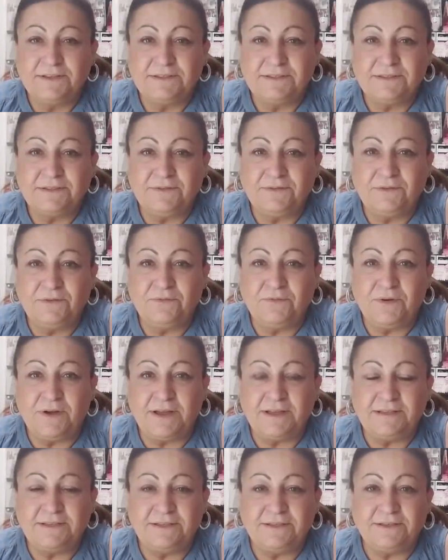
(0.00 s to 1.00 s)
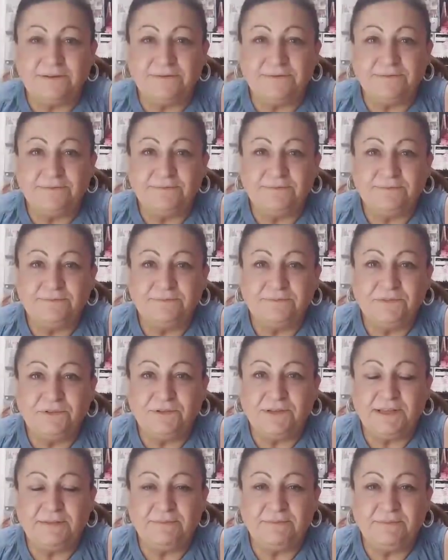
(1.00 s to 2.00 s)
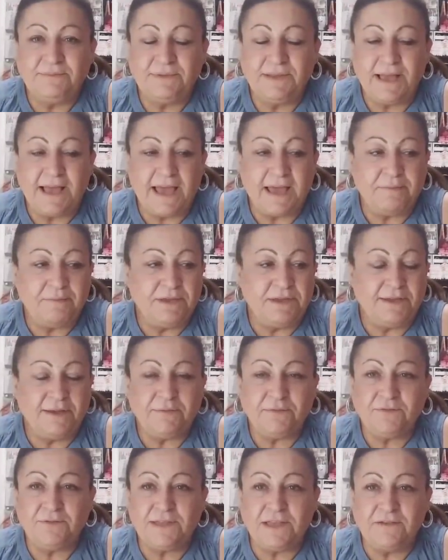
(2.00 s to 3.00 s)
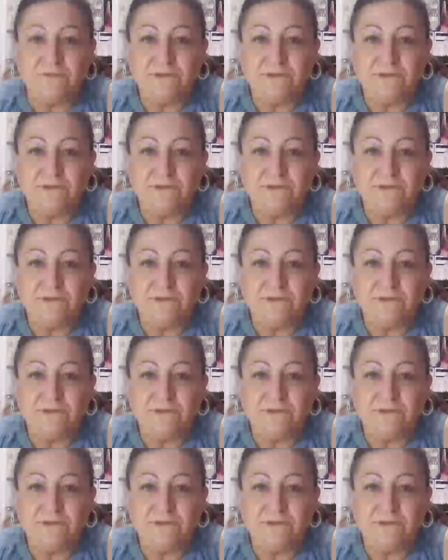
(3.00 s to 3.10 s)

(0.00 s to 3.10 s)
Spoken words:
So if you want, you know, you can add me up to that.